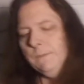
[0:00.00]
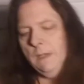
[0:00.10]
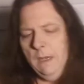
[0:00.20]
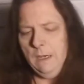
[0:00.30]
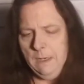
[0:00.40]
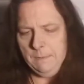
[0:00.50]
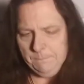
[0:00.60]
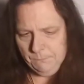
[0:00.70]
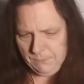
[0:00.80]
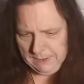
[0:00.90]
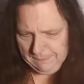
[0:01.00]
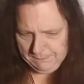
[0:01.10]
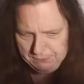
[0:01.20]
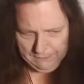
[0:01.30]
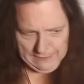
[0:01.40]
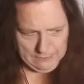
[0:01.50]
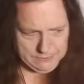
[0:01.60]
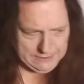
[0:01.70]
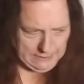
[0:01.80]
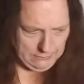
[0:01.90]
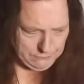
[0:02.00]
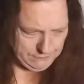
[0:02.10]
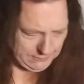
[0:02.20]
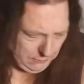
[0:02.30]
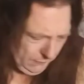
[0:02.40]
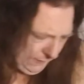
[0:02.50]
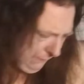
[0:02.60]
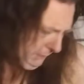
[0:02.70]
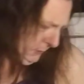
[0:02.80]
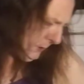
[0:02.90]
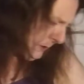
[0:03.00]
um, to give two thousand dollars recurring, which